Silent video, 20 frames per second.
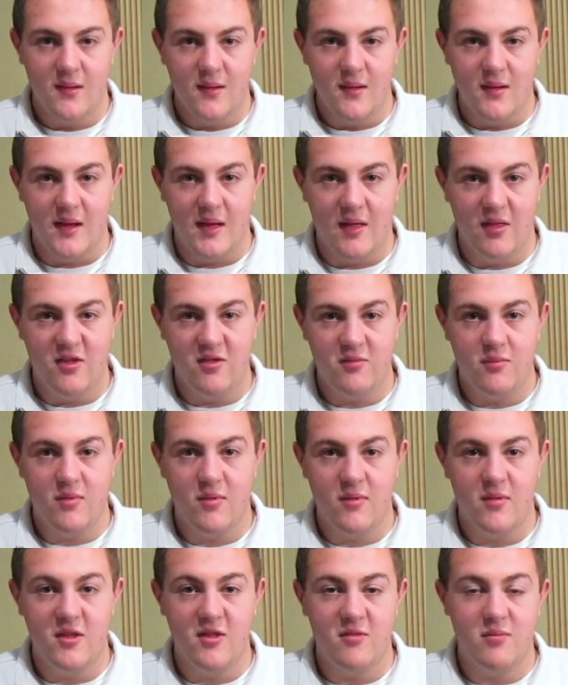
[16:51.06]
Now,
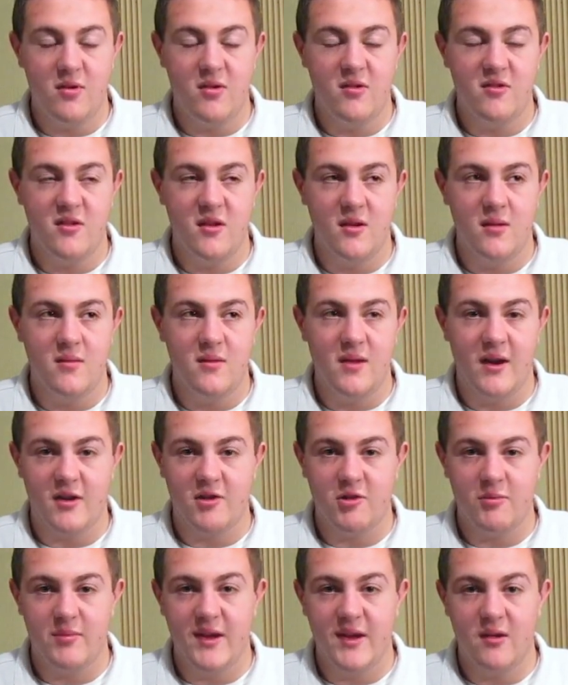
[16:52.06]
this person,
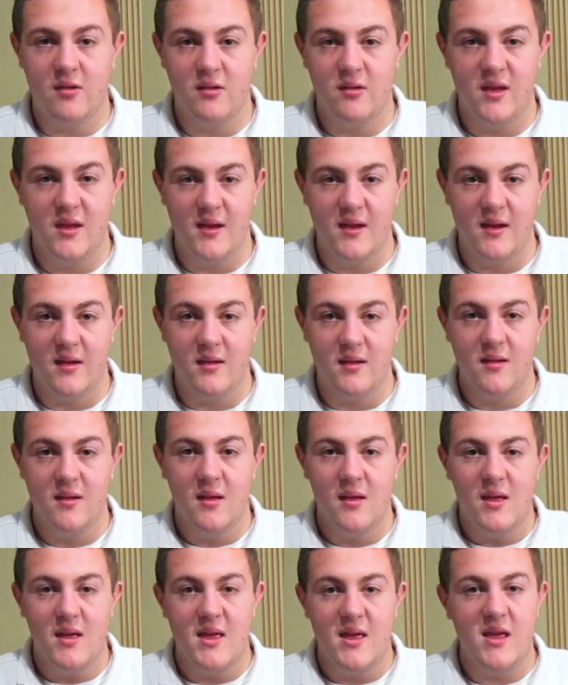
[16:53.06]
Dr. Michael Yeadon,
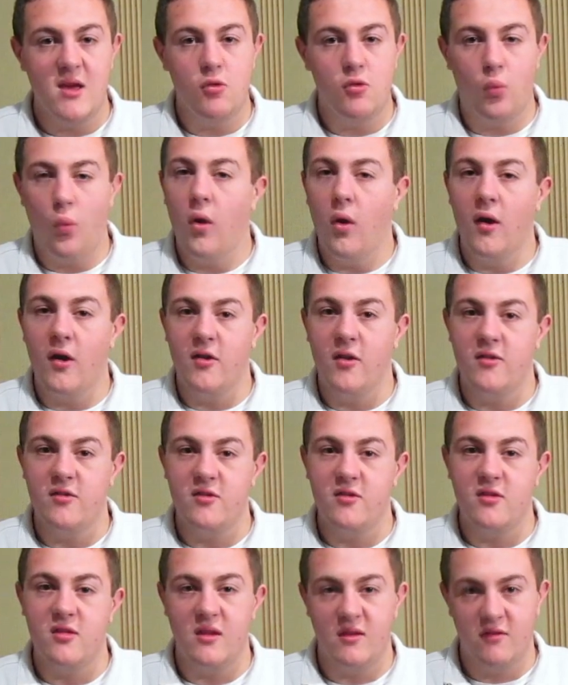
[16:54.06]
he
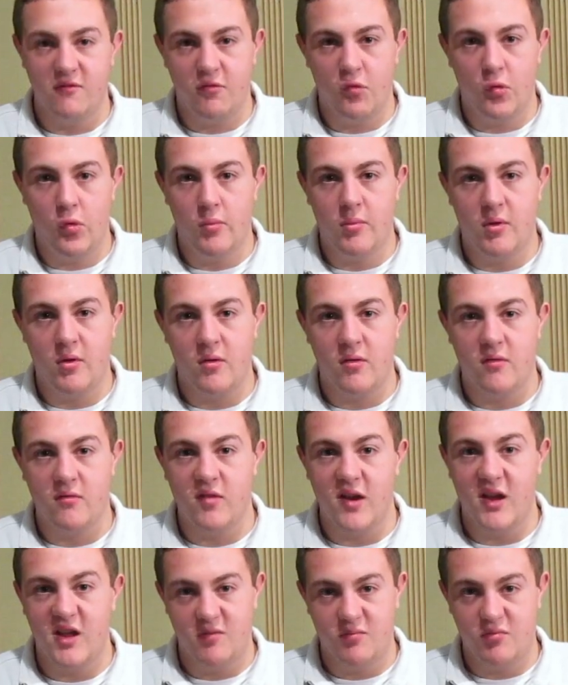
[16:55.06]
was the former
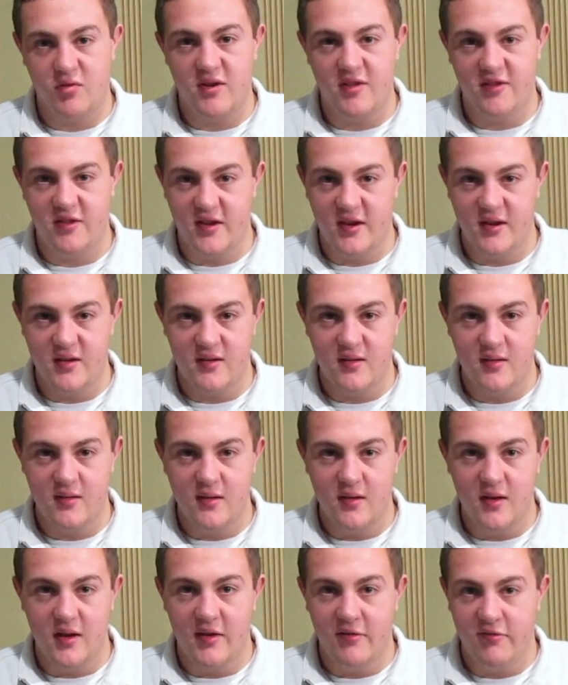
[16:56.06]
vice president
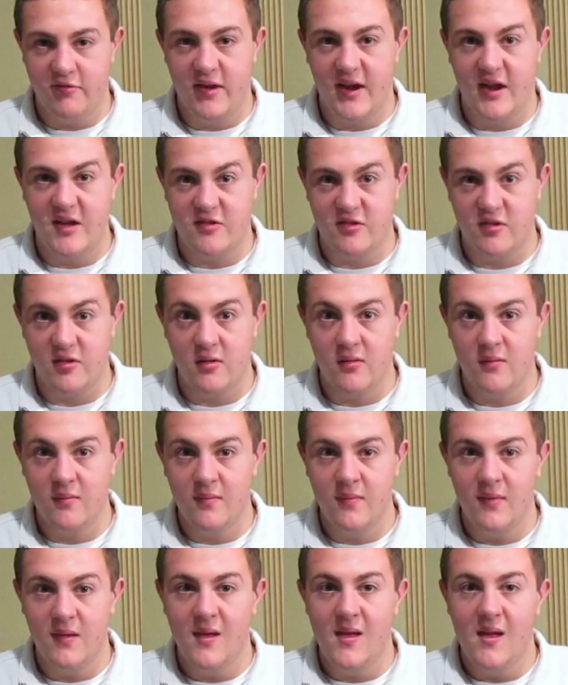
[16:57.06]
of Pfizer.
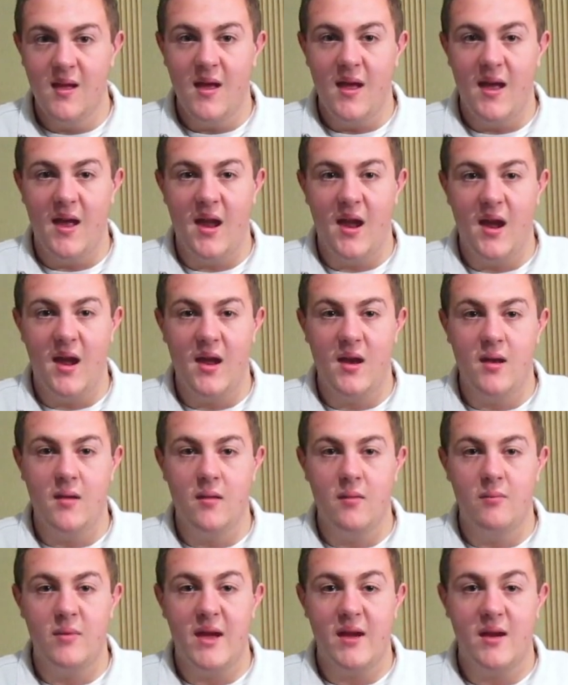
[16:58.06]

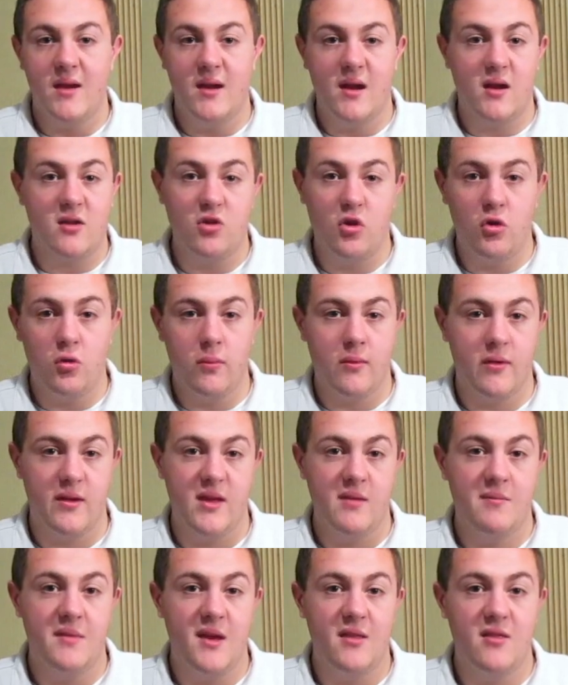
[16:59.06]
And back in October,
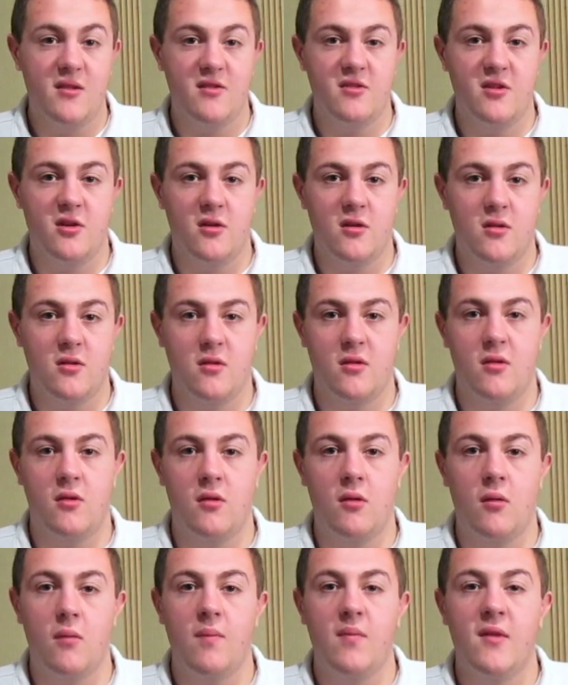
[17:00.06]
he made this
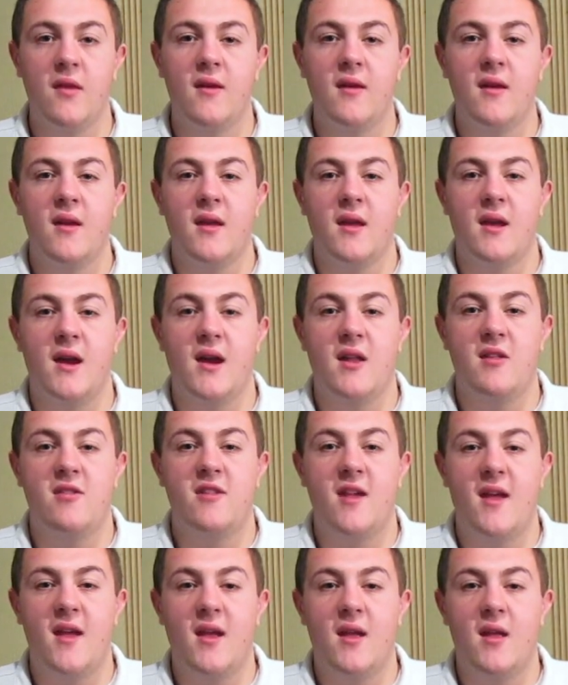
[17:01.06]
article kind of
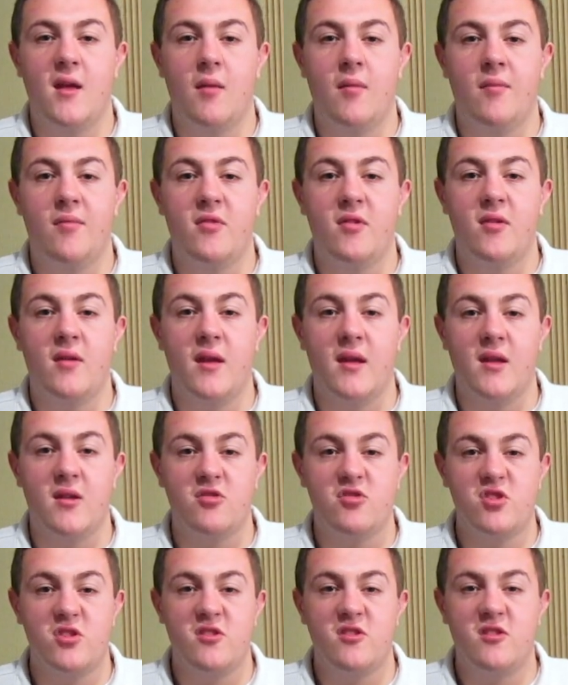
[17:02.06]
saying,
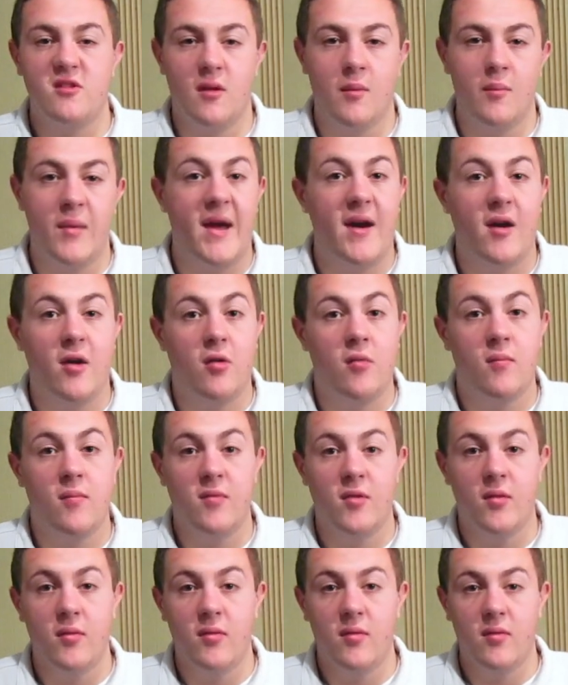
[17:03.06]
just about
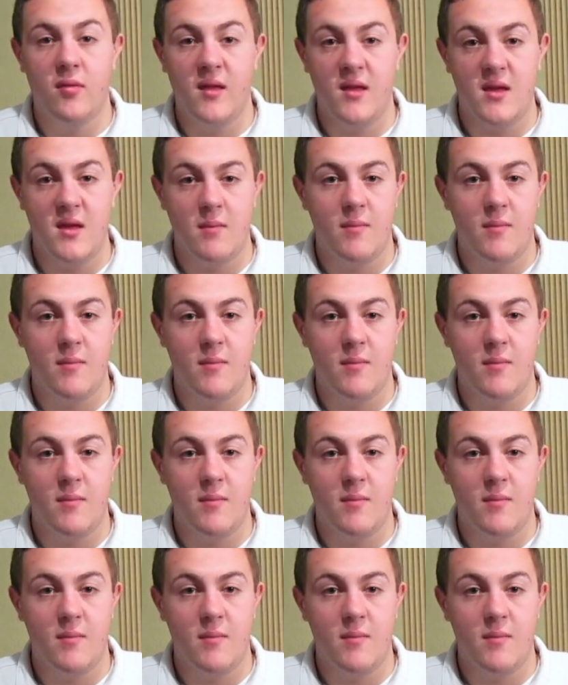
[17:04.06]
the